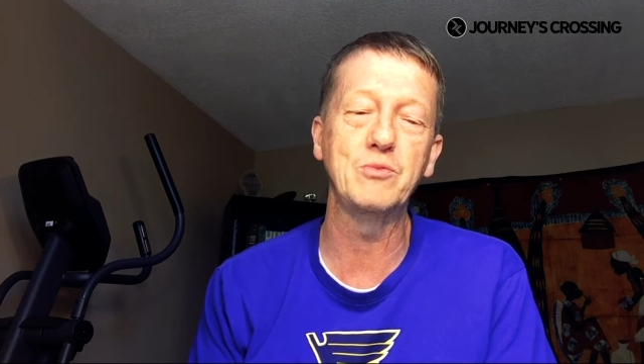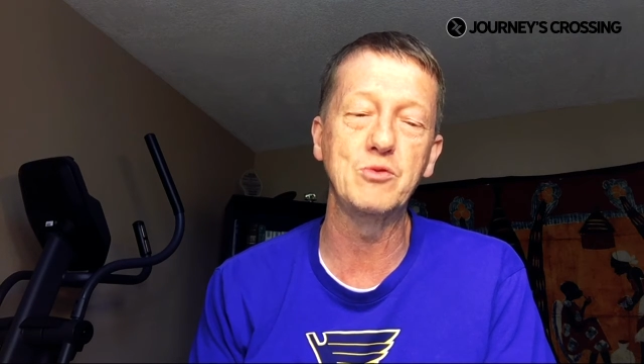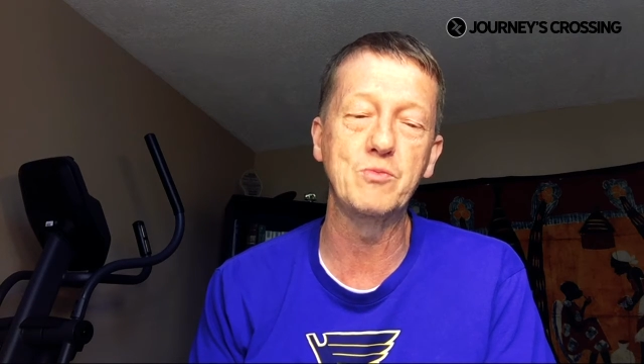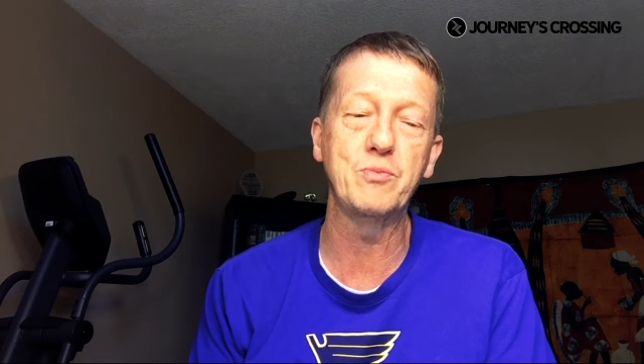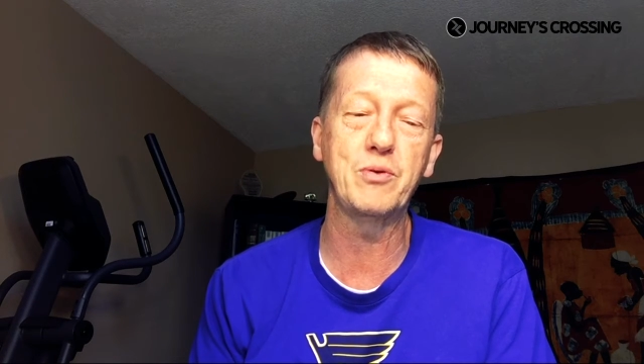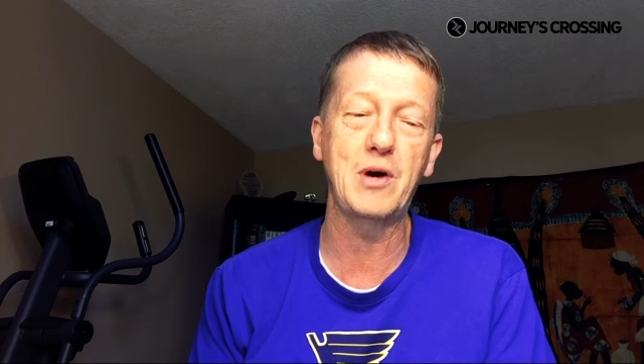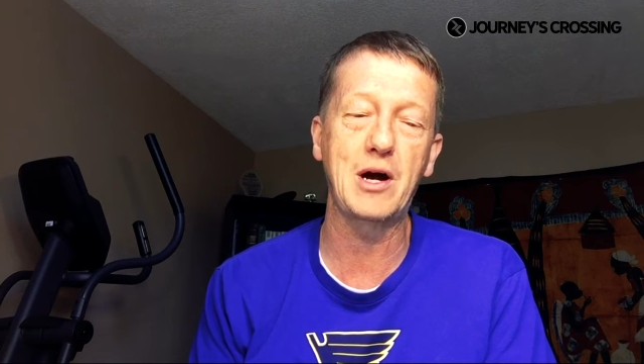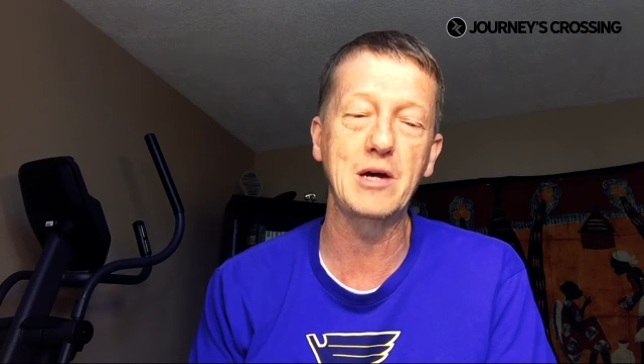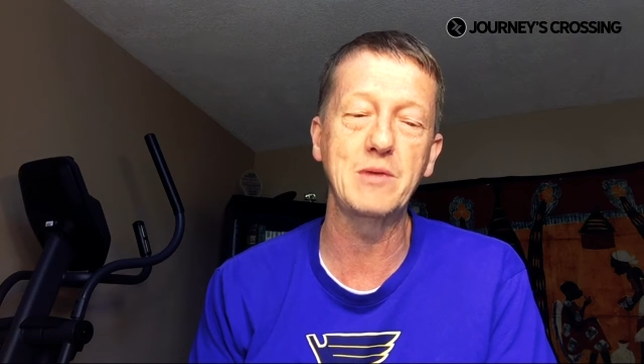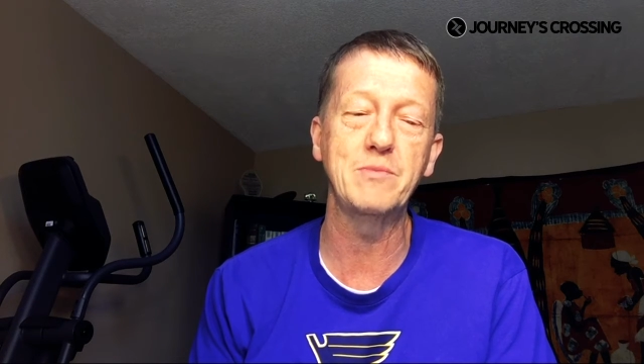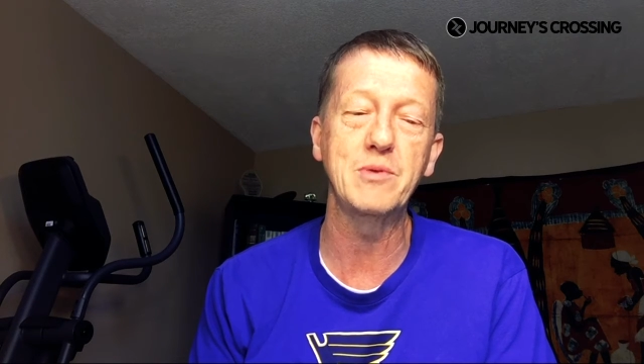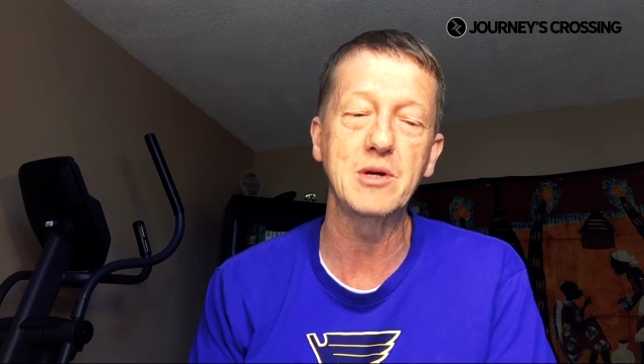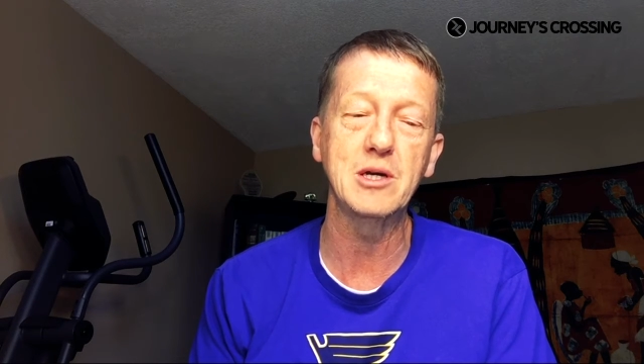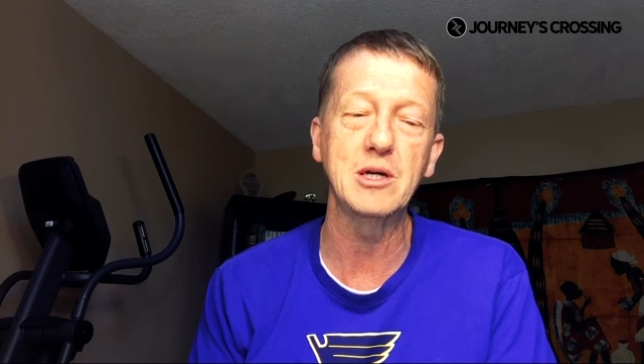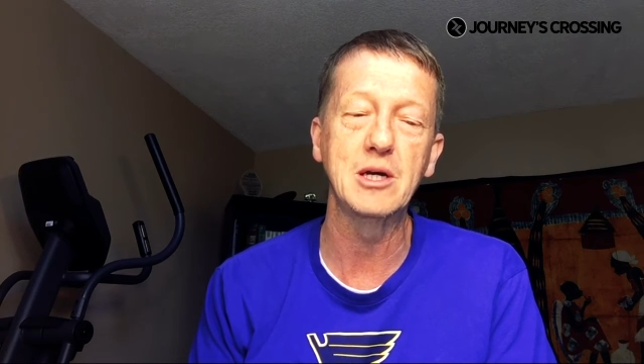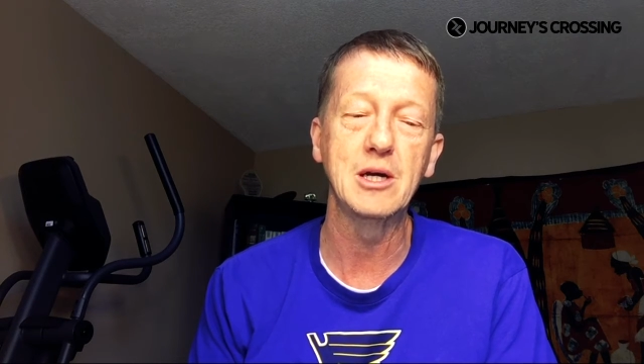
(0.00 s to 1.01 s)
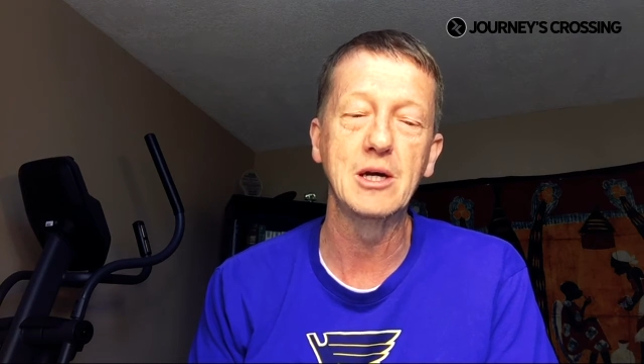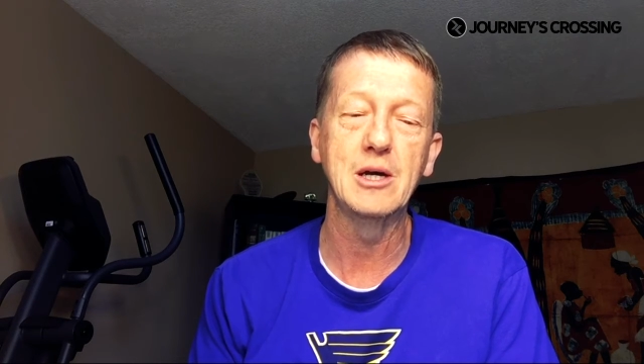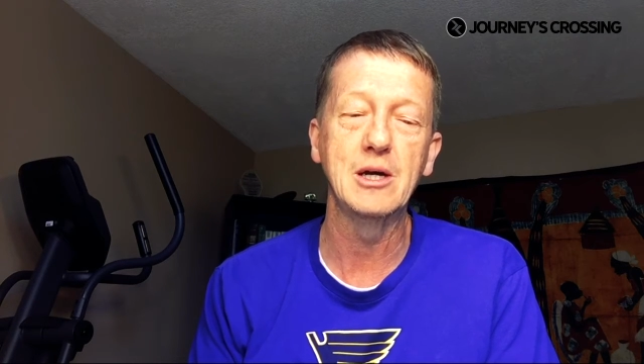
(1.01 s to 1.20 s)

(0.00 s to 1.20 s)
You'd probably be